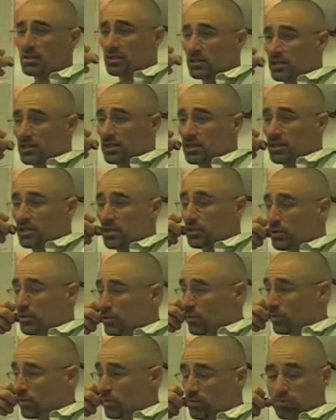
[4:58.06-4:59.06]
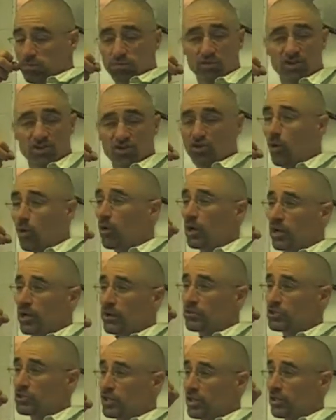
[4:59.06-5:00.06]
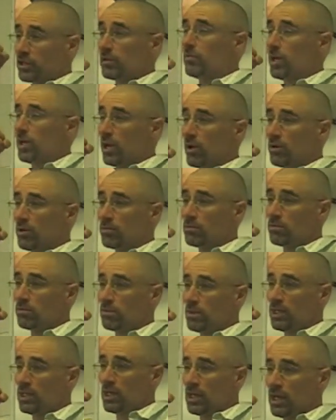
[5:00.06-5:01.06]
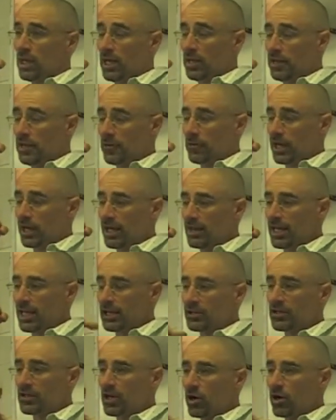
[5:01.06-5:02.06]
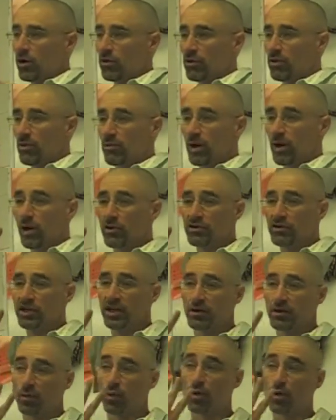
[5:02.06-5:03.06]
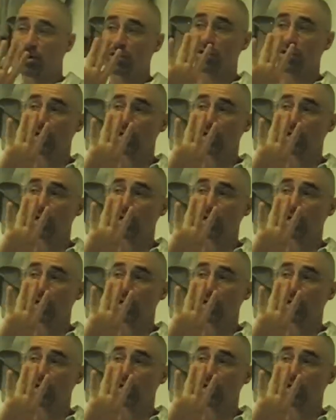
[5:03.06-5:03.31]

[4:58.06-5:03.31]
to store energy in the bow. And then when I let go, the bow did work